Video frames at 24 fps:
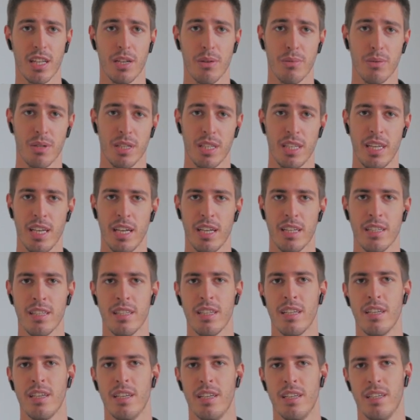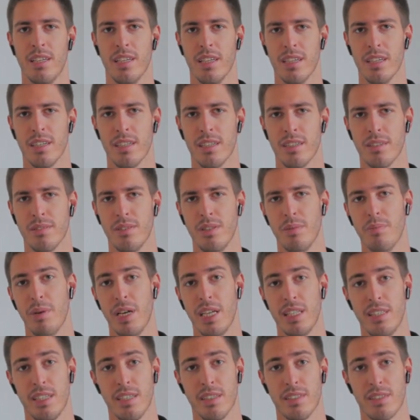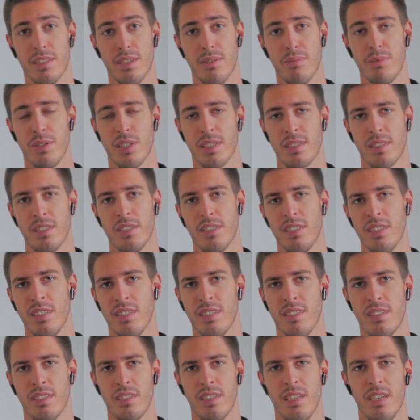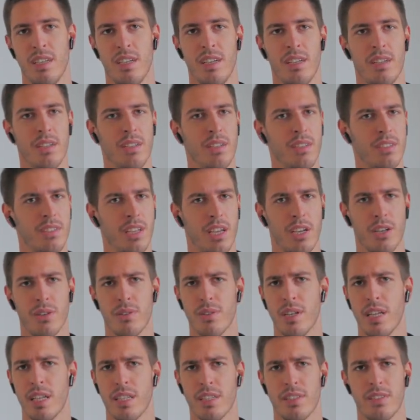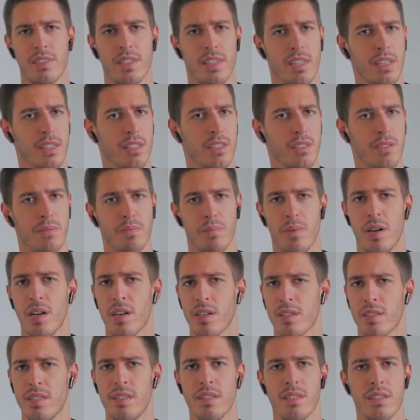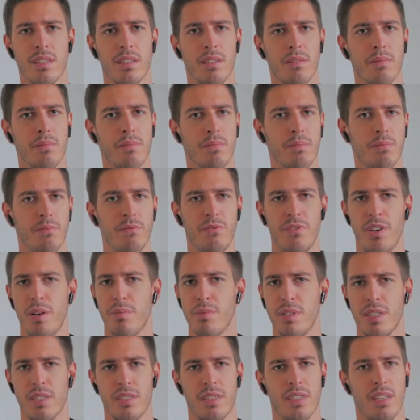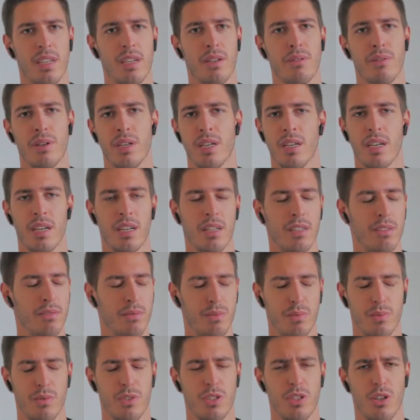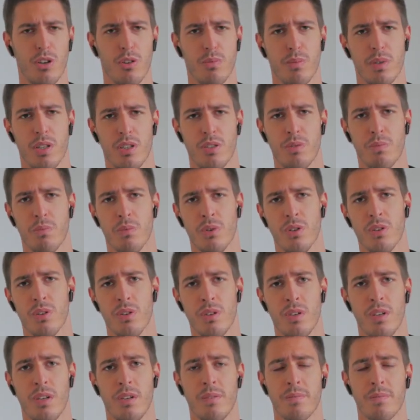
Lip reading: they would get, debating subjects such as psychoanalysis, Marxism, feminist theory, and so much more.